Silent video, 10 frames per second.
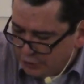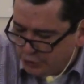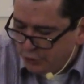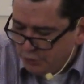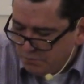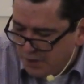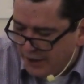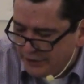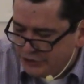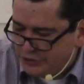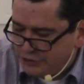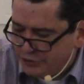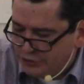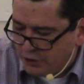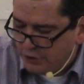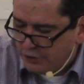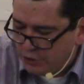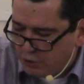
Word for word: too much to turn to